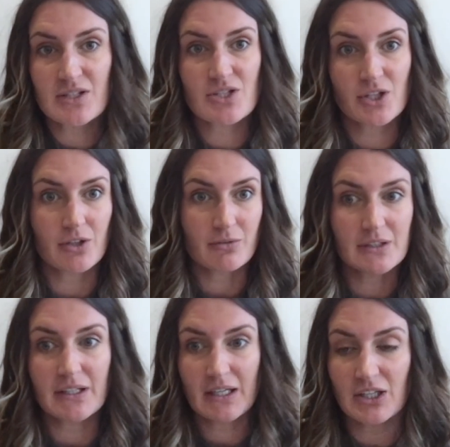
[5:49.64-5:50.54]
so you're
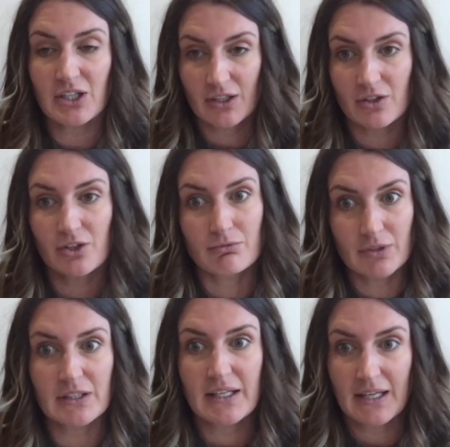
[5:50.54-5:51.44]
really, you know, you're
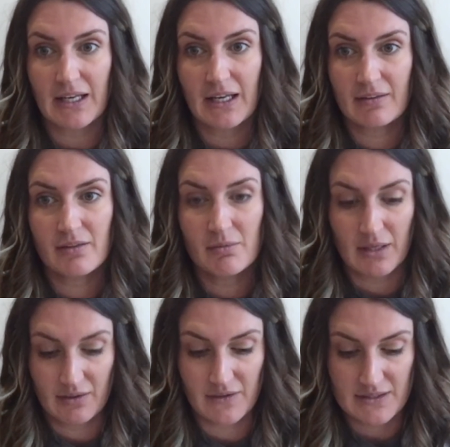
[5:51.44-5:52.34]
really getting the
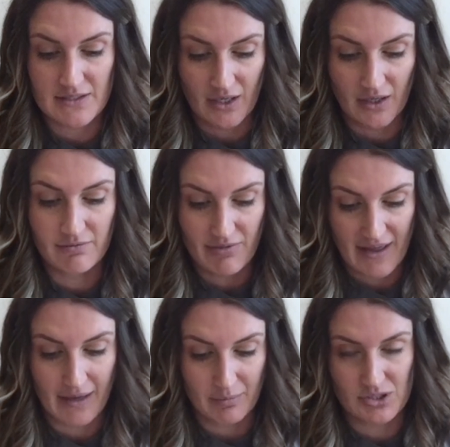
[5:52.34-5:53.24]
benefits of
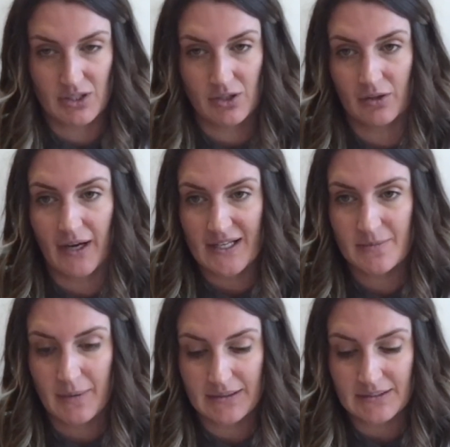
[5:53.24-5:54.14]
that particular
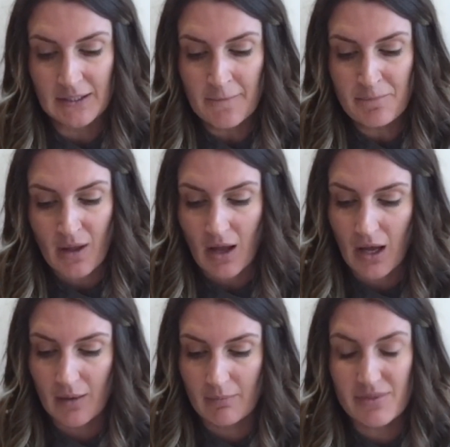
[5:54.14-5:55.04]
aspect.
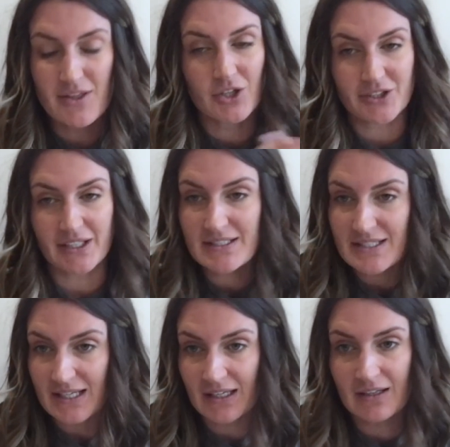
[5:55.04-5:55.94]
The
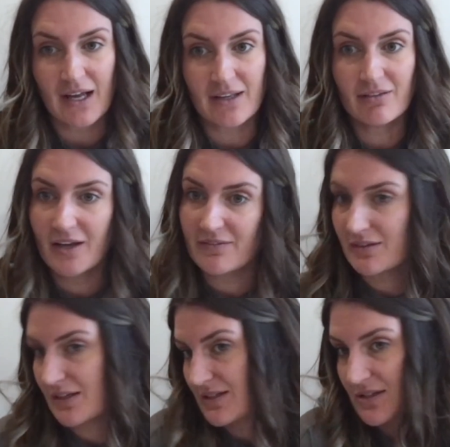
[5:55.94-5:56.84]
creatine, I love that
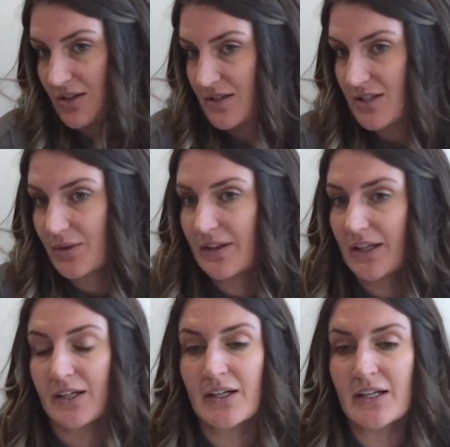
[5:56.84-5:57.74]
this is also in
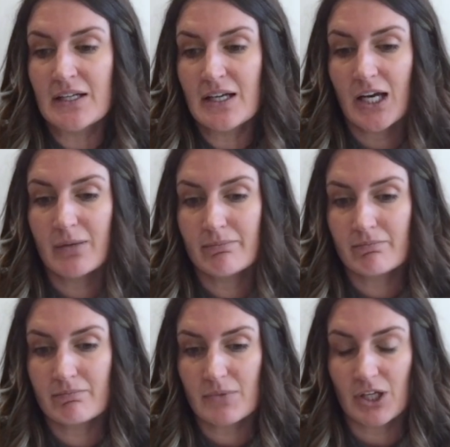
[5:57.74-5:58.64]
there.
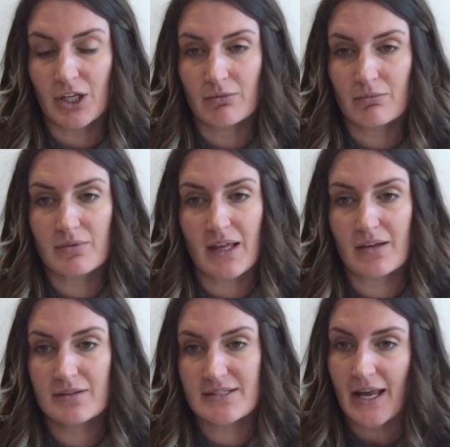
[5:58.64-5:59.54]
You know,
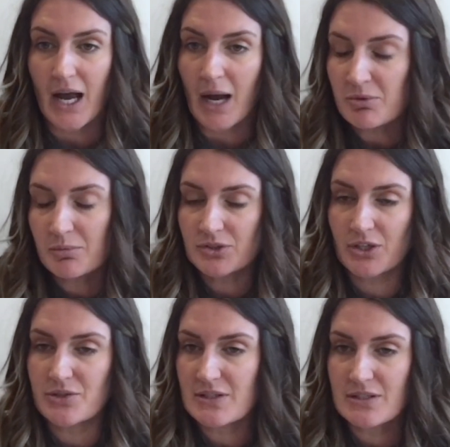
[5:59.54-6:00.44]
they say optimal
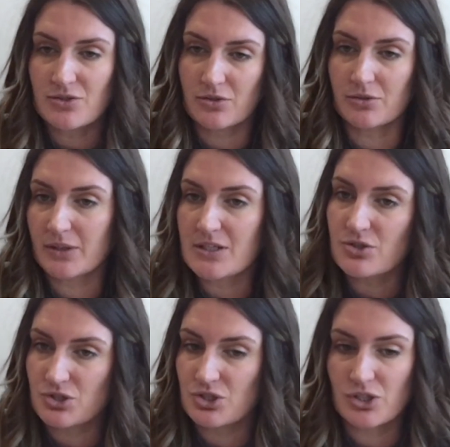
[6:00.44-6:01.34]
doses, or the
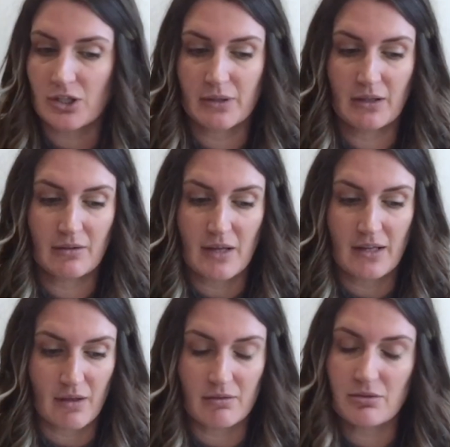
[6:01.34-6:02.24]
research is showing
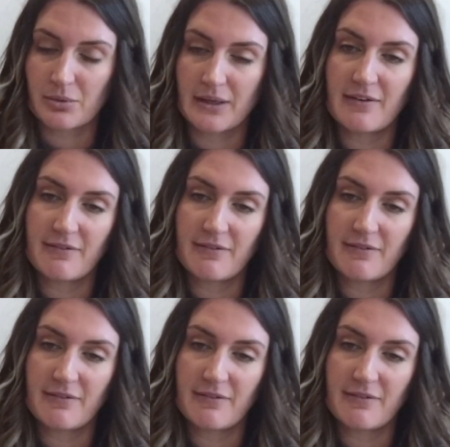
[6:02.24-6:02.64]
that 3 to